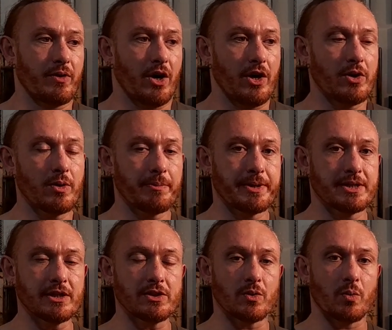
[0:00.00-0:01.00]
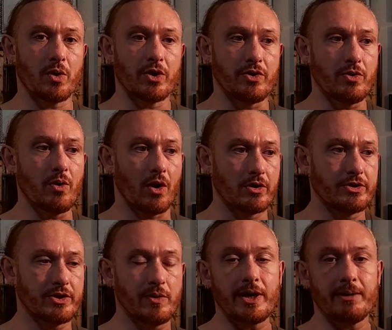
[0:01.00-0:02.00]
are you in a position where you are
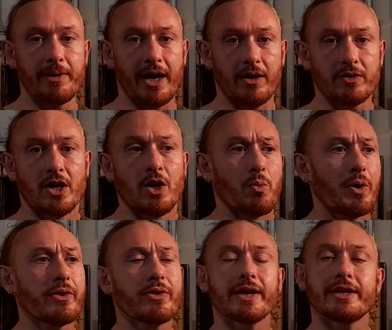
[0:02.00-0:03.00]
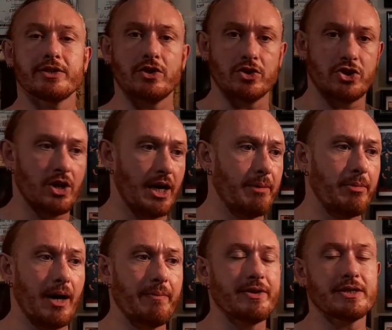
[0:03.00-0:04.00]
duty-bound, whether that is your job.
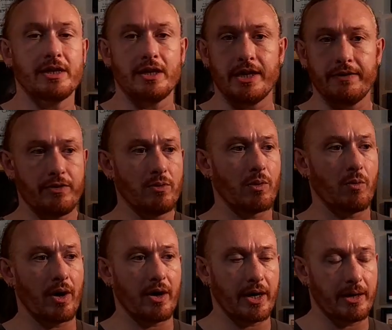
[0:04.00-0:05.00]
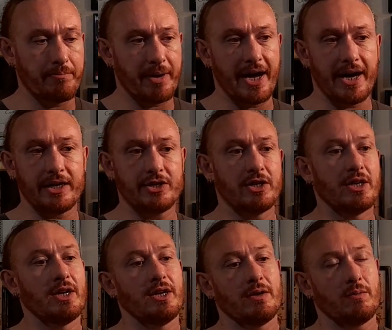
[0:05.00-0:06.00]
Obviously, if you are wearing a badge,
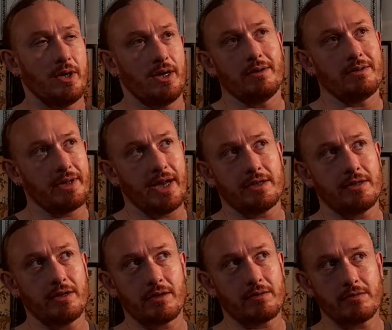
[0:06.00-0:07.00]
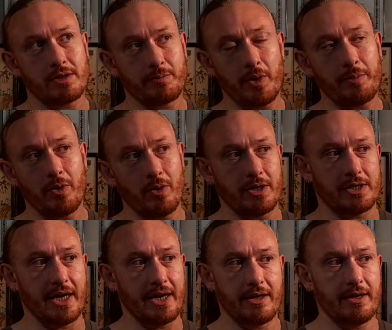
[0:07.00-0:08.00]
well, actually, the Supreme Court
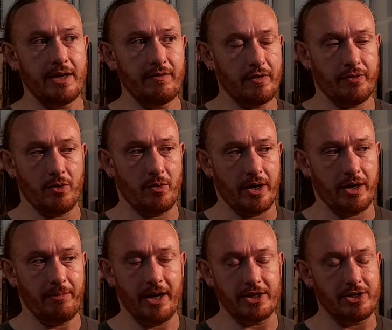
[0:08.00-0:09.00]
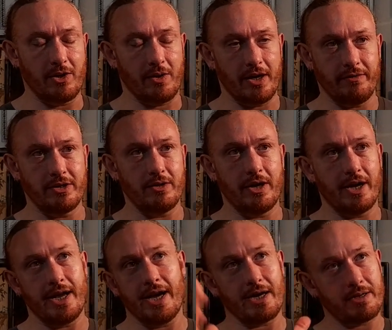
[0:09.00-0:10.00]
decided that even if you're wearing a badge, you don't have a duty
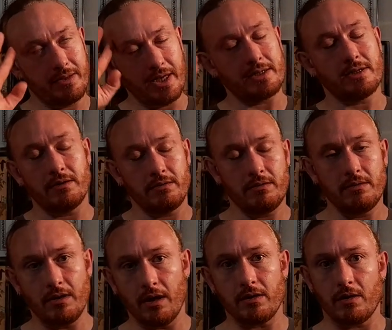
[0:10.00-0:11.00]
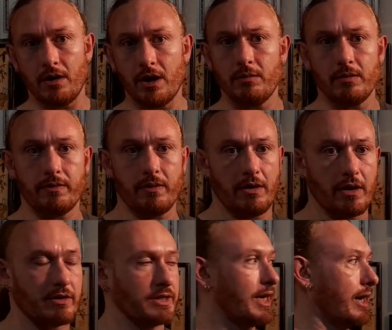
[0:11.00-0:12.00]
to act. That's another argument for
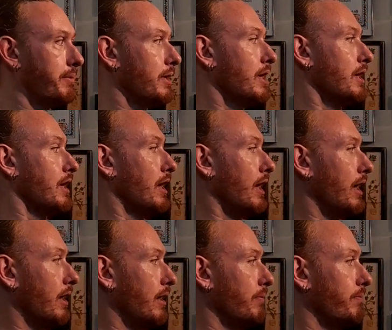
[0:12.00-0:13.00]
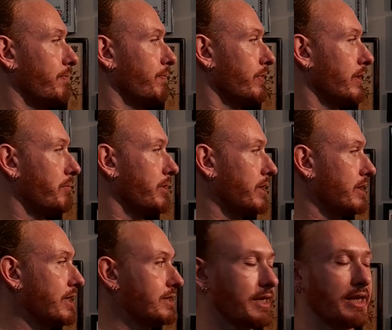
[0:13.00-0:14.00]
another time. But the
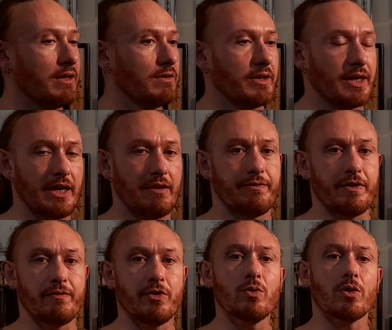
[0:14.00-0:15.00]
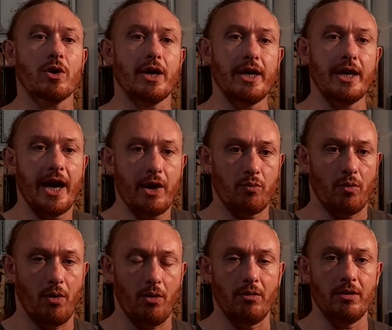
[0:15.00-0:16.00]
thing is, look, if you are in a
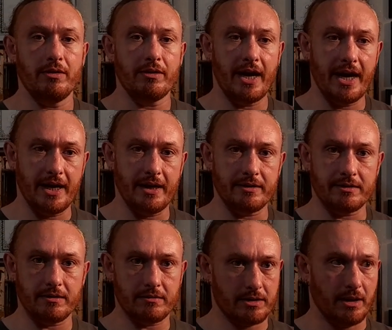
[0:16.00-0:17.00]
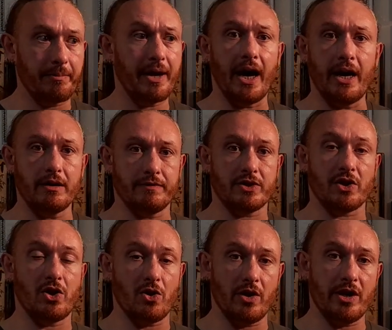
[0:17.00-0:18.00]
role as some kind of
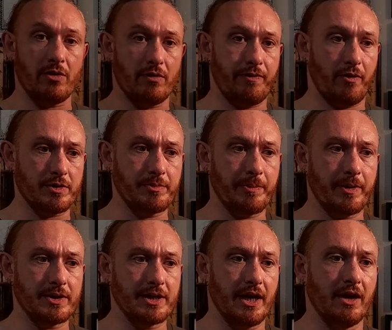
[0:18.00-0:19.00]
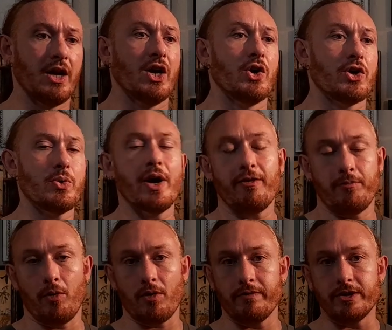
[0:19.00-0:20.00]
security or enforcement personnel, you have
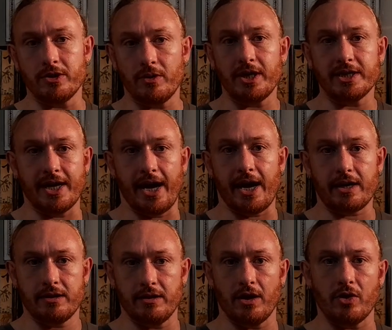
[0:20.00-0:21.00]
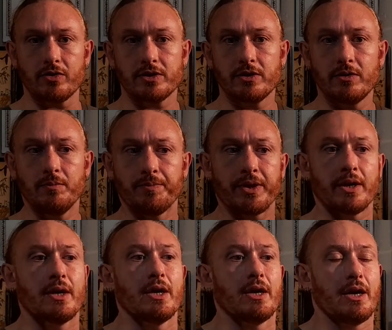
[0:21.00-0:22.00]
more of a duty to act than others do,
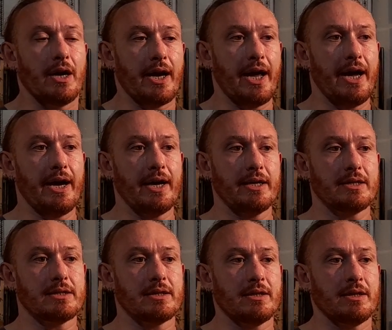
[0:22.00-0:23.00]
and